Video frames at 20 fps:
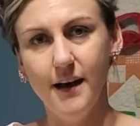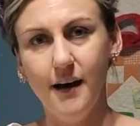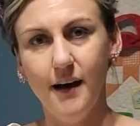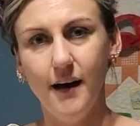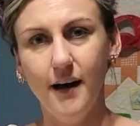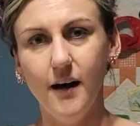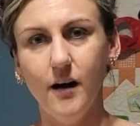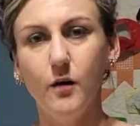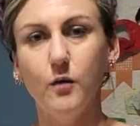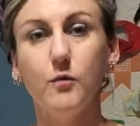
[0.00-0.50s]

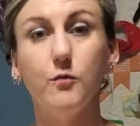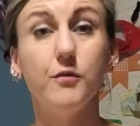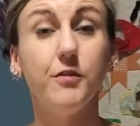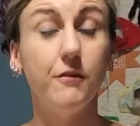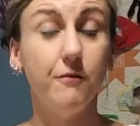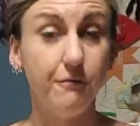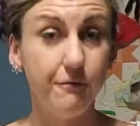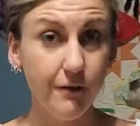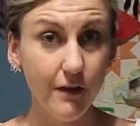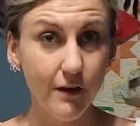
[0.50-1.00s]
The
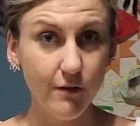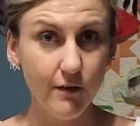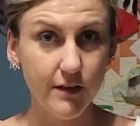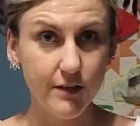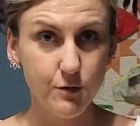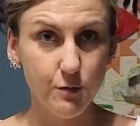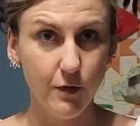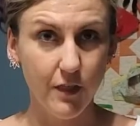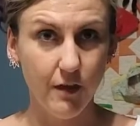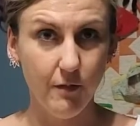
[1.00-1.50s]
fear
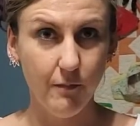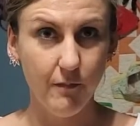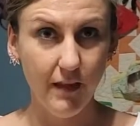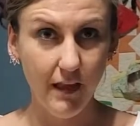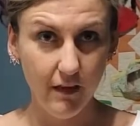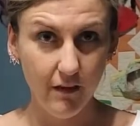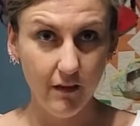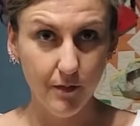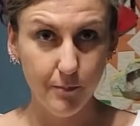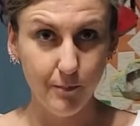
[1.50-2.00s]
is with a
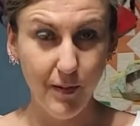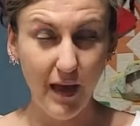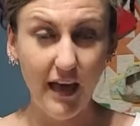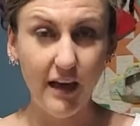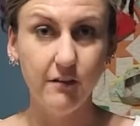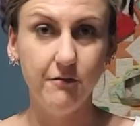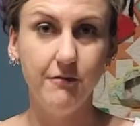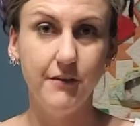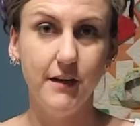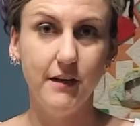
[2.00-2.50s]

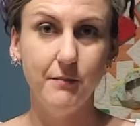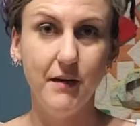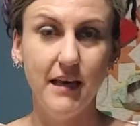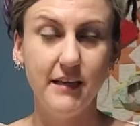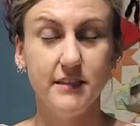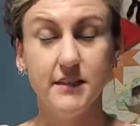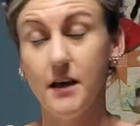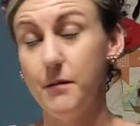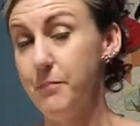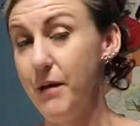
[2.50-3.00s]
bad fitting
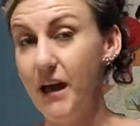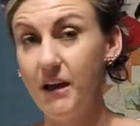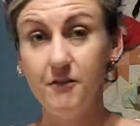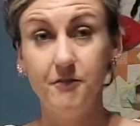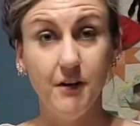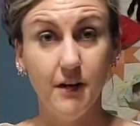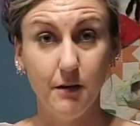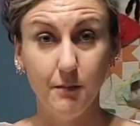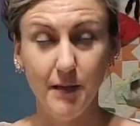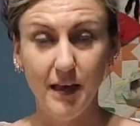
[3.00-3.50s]
mask of
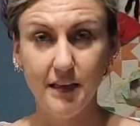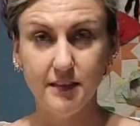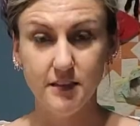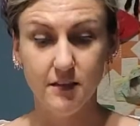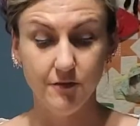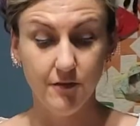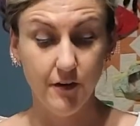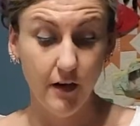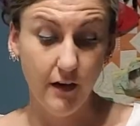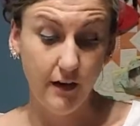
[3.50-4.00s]

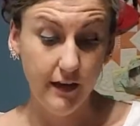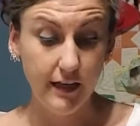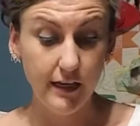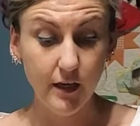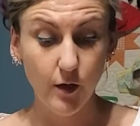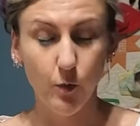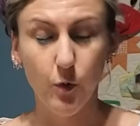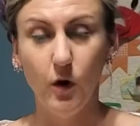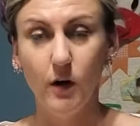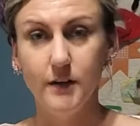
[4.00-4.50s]

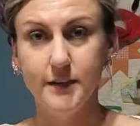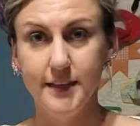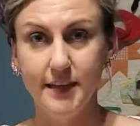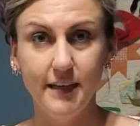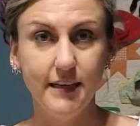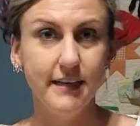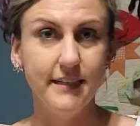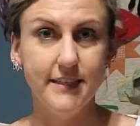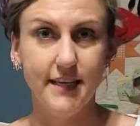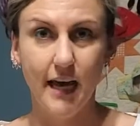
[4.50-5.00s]

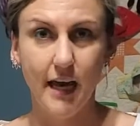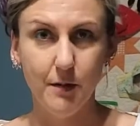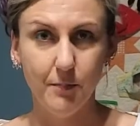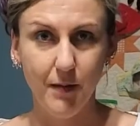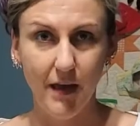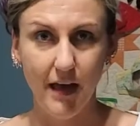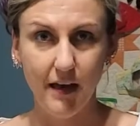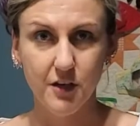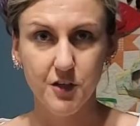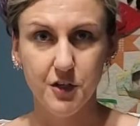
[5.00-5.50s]
any type
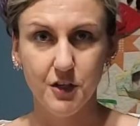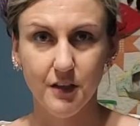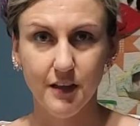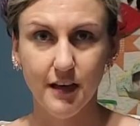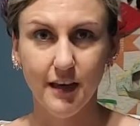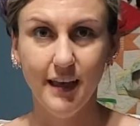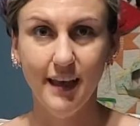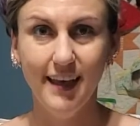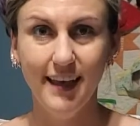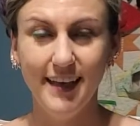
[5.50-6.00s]

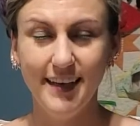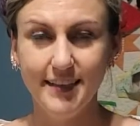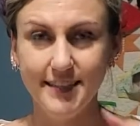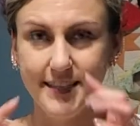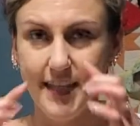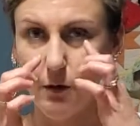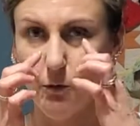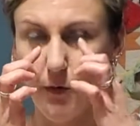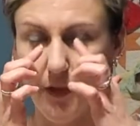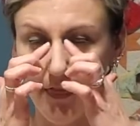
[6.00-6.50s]
actually, is
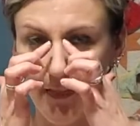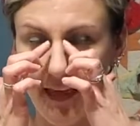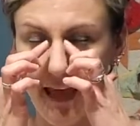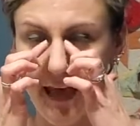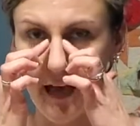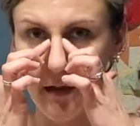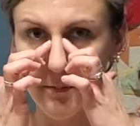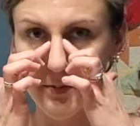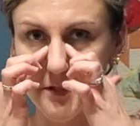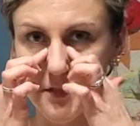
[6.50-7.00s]
that with
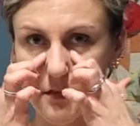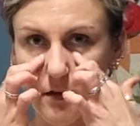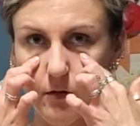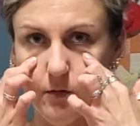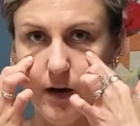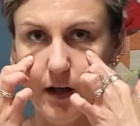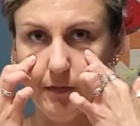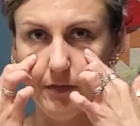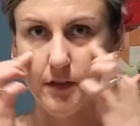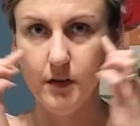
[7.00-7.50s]
gaps
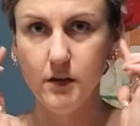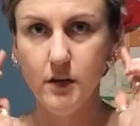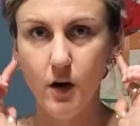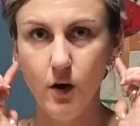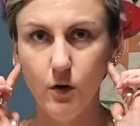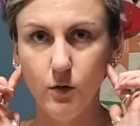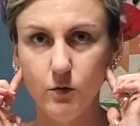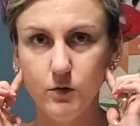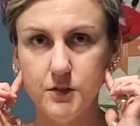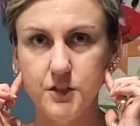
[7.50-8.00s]
around the
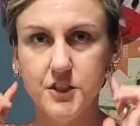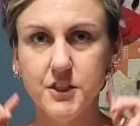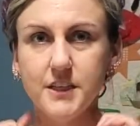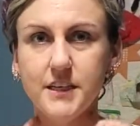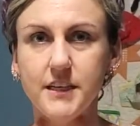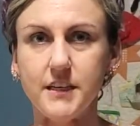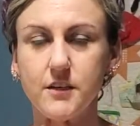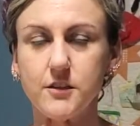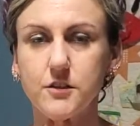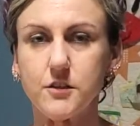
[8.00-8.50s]
nose,
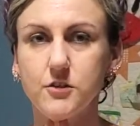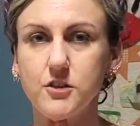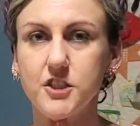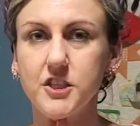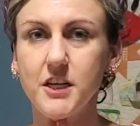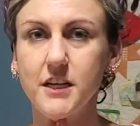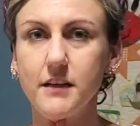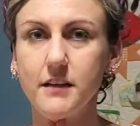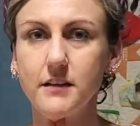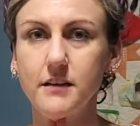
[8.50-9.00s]
cheeks, or
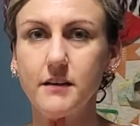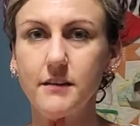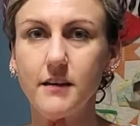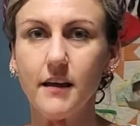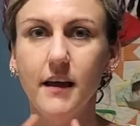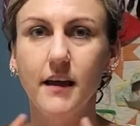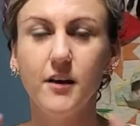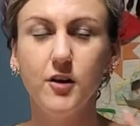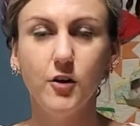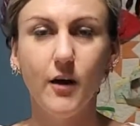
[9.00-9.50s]
chin,
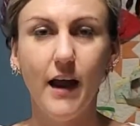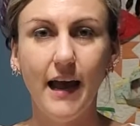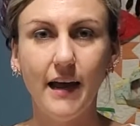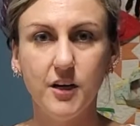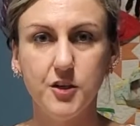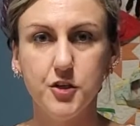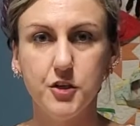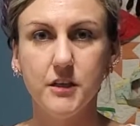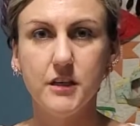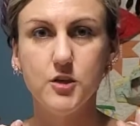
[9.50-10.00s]
you're
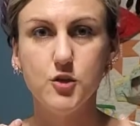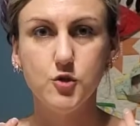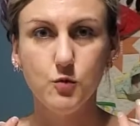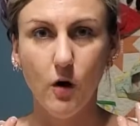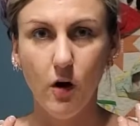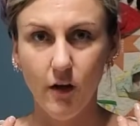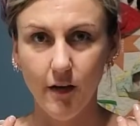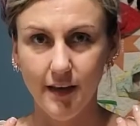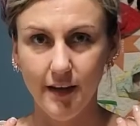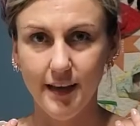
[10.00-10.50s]
actually
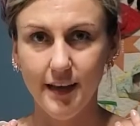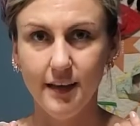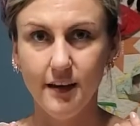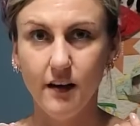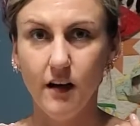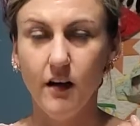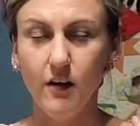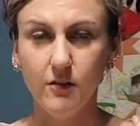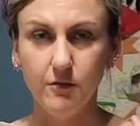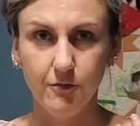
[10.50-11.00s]
drawing in
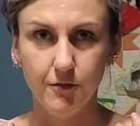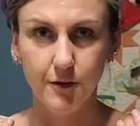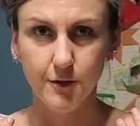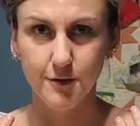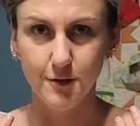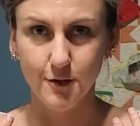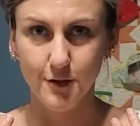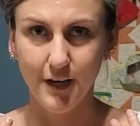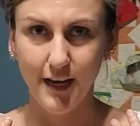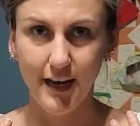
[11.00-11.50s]

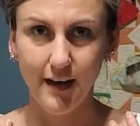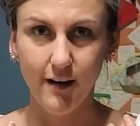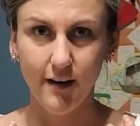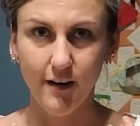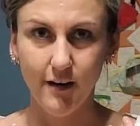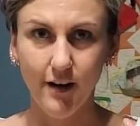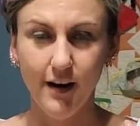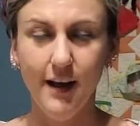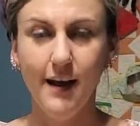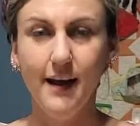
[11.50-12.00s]
unfiltered air,